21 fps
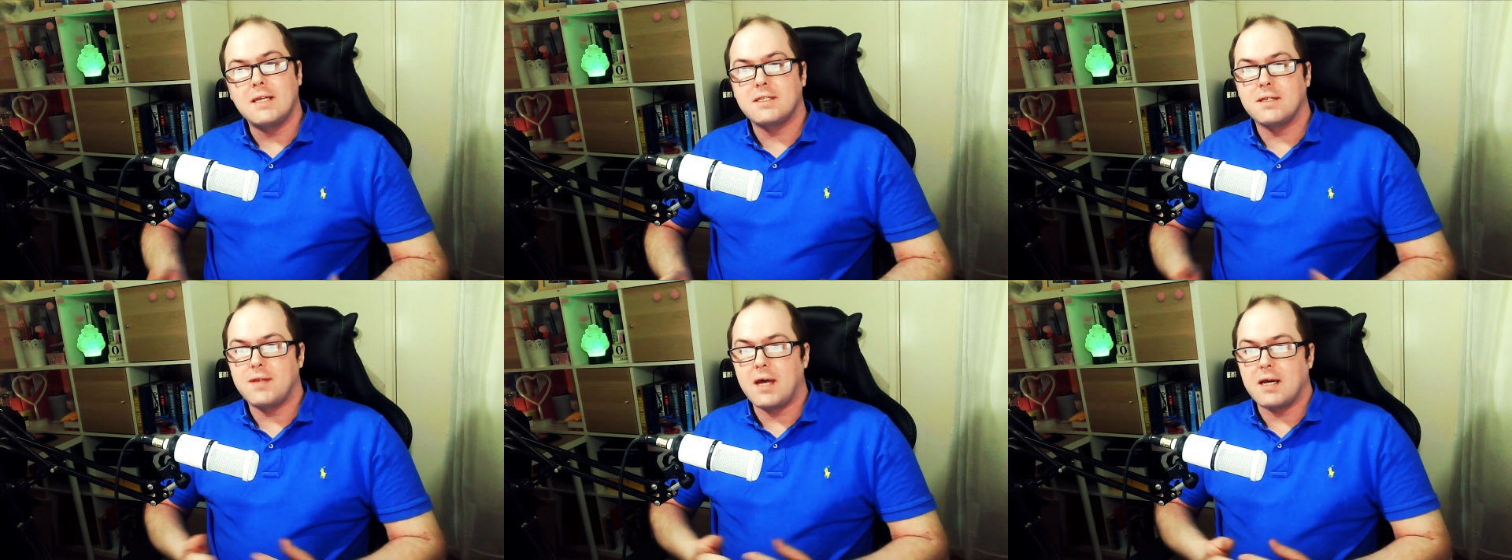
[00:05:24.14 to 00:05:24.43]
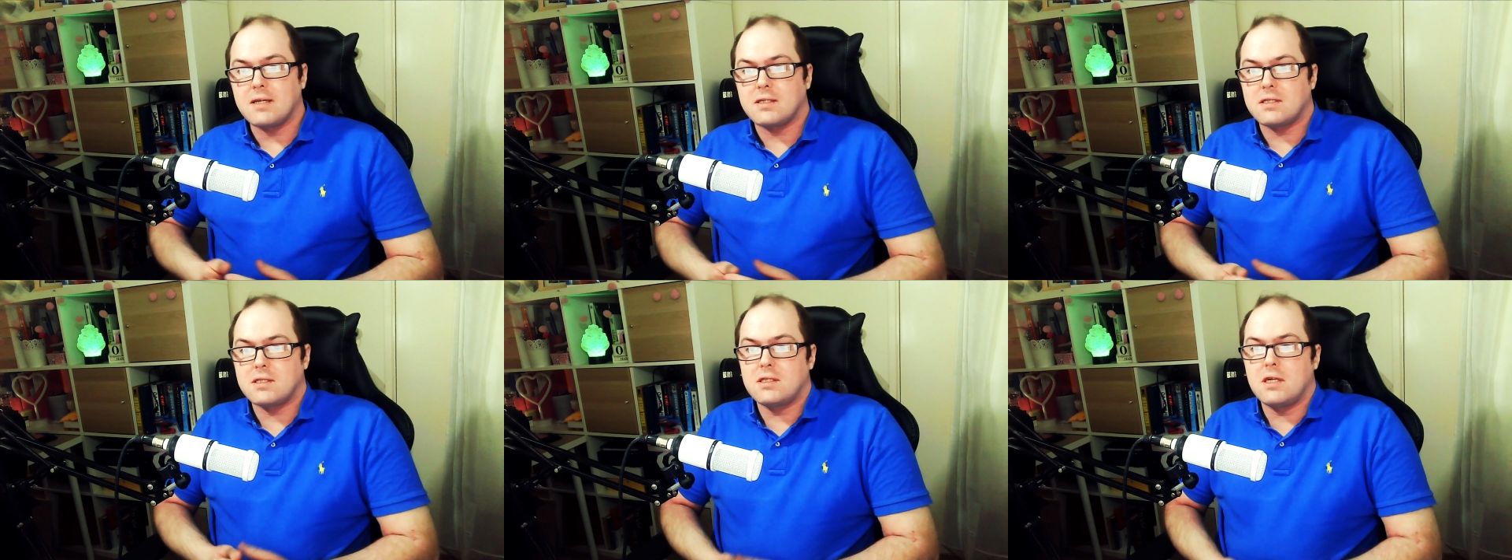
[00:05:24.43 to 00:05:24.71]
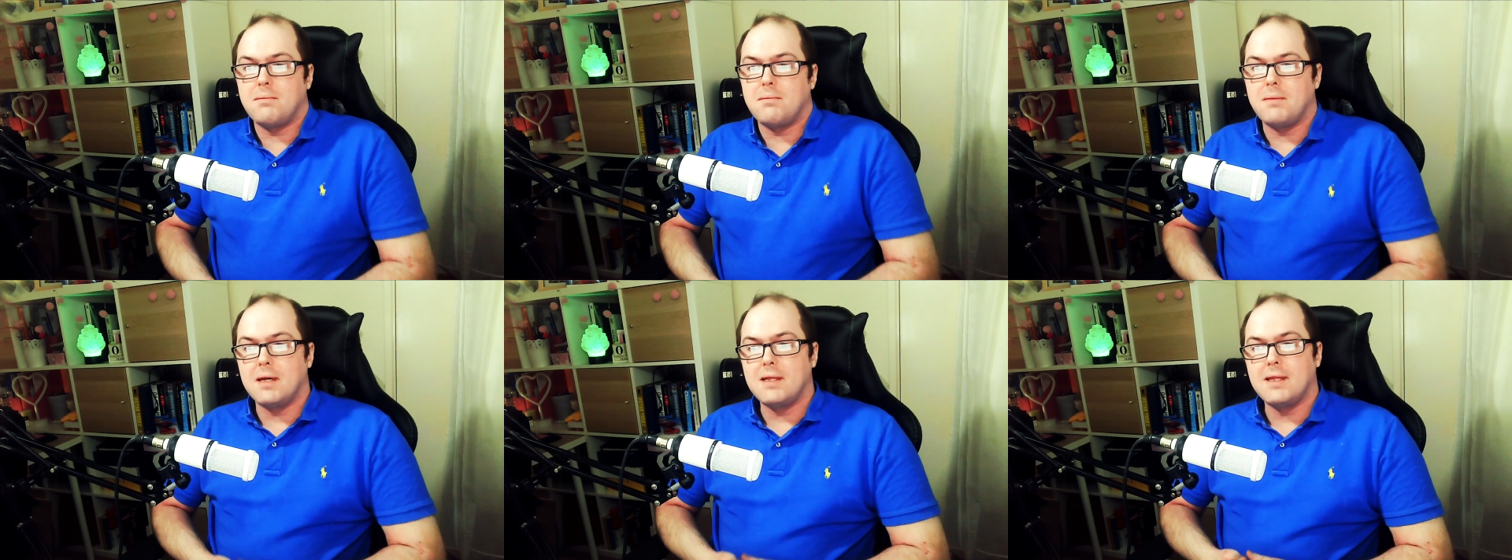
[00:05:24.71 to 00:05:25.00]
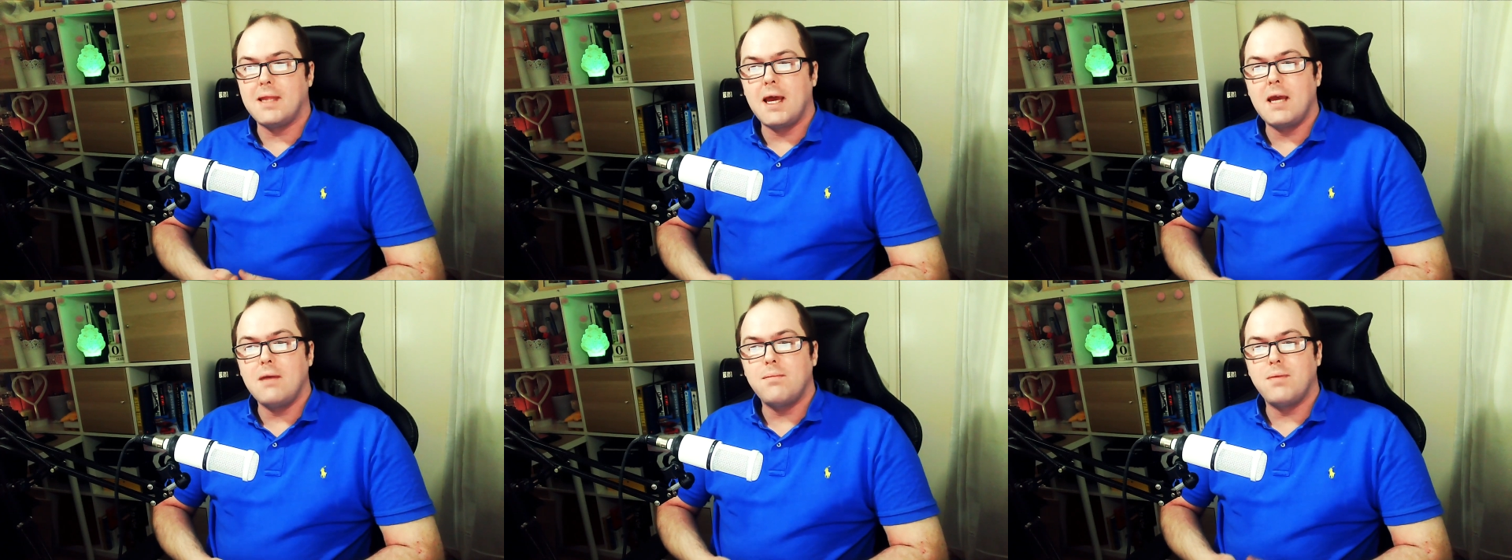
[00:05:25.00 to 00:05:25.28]
that summer,
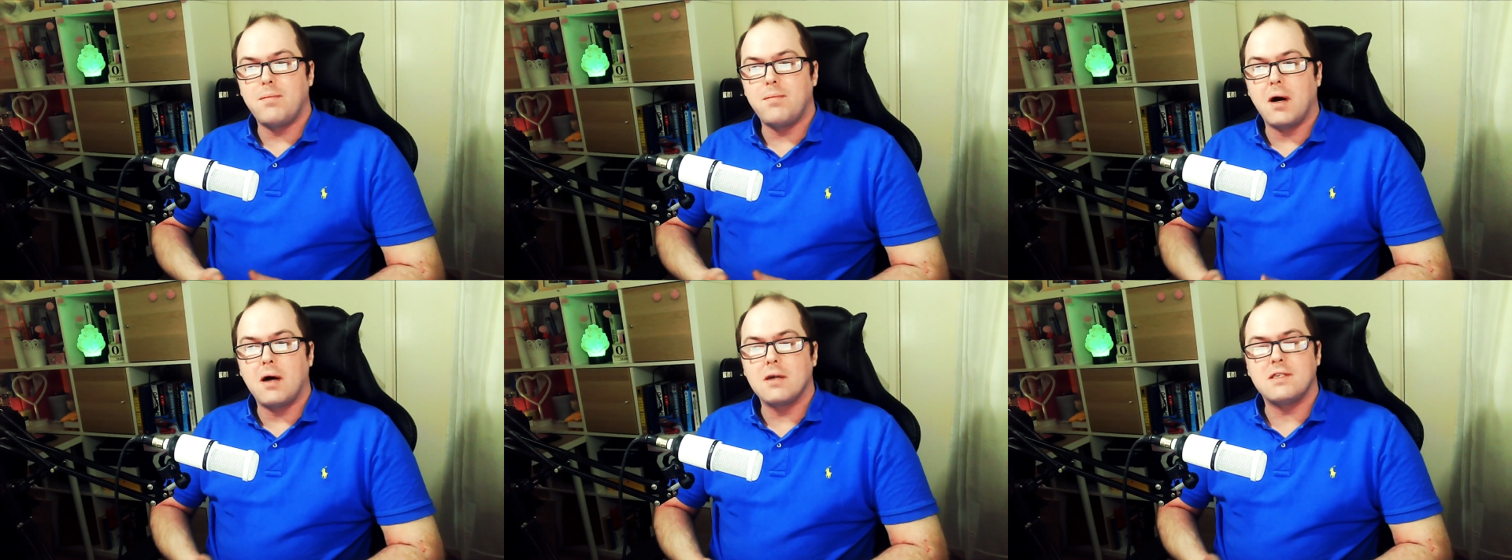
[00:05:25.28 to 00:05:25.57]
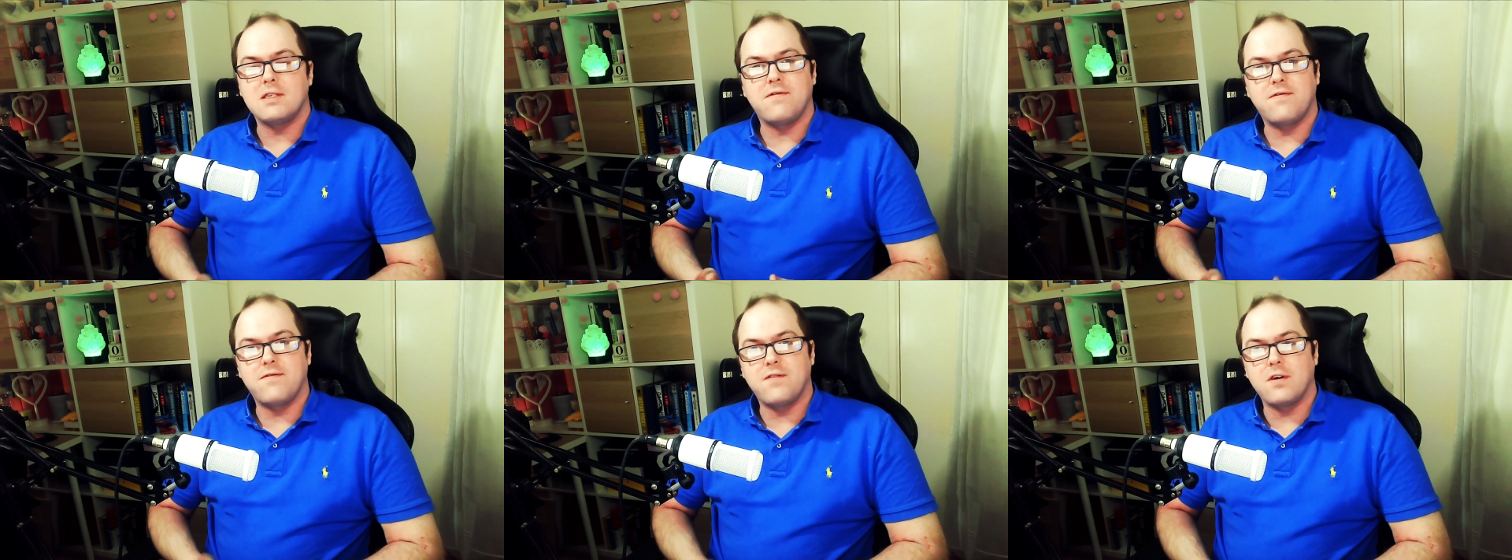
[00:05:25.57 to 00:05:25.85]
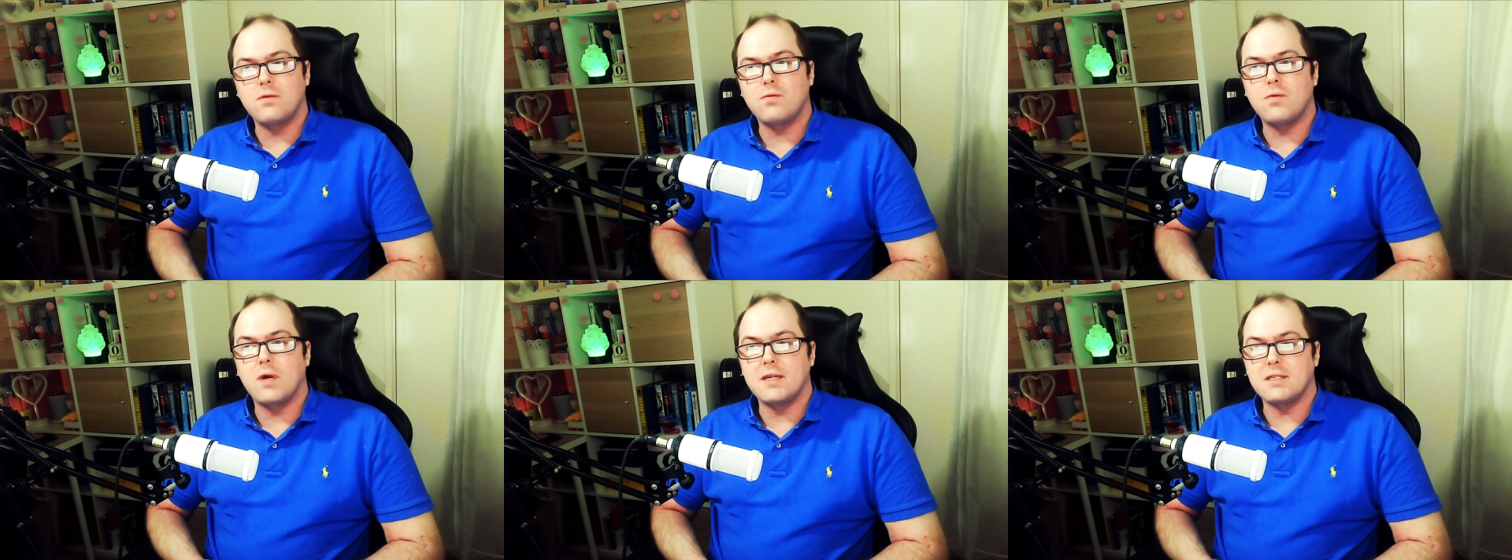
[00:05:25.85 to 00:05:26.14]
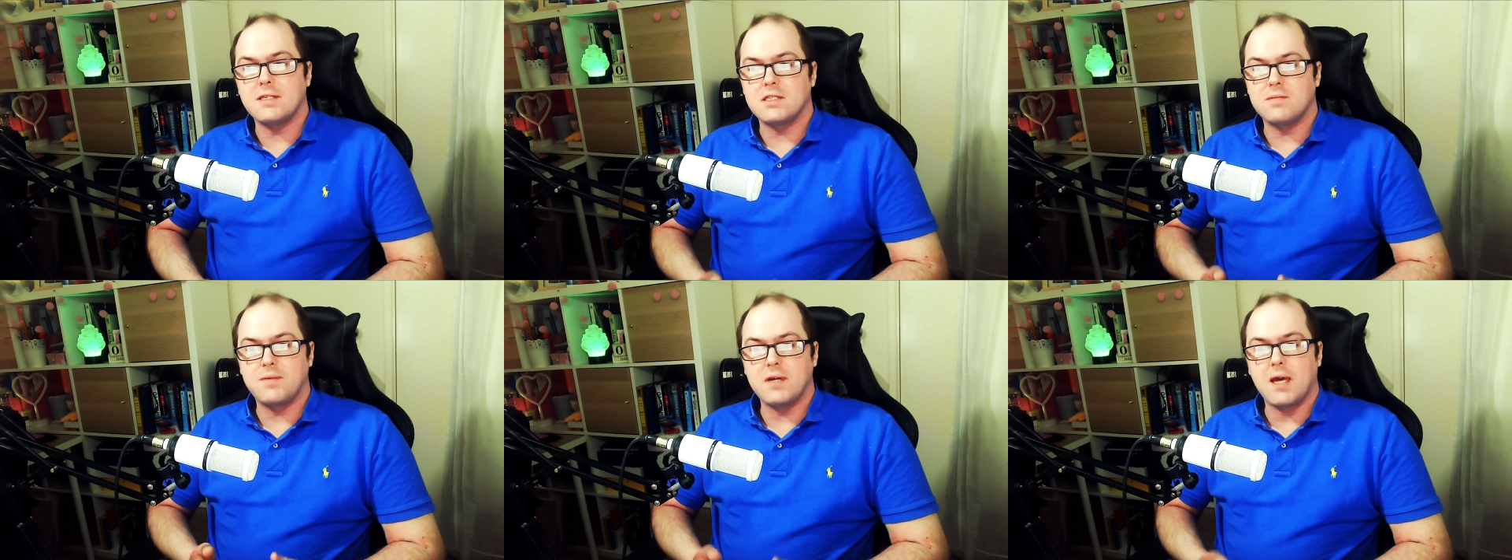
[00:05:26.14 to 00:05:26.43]
Labour Party
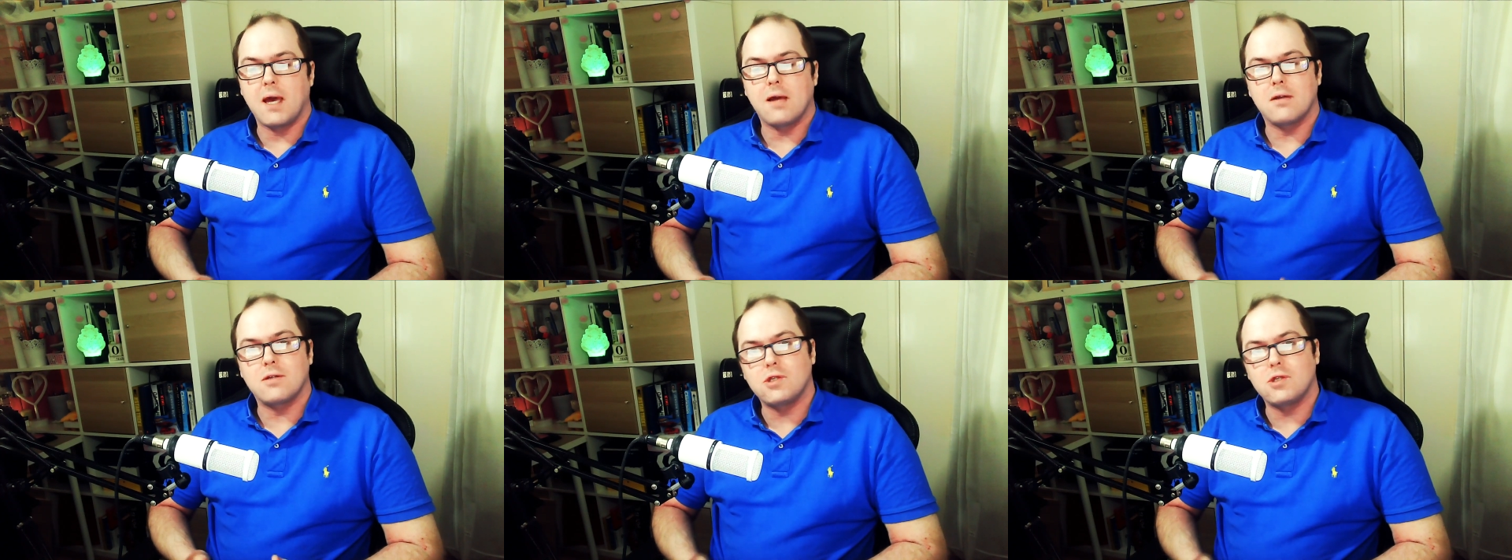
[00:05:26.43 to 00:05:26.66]
fundraisers began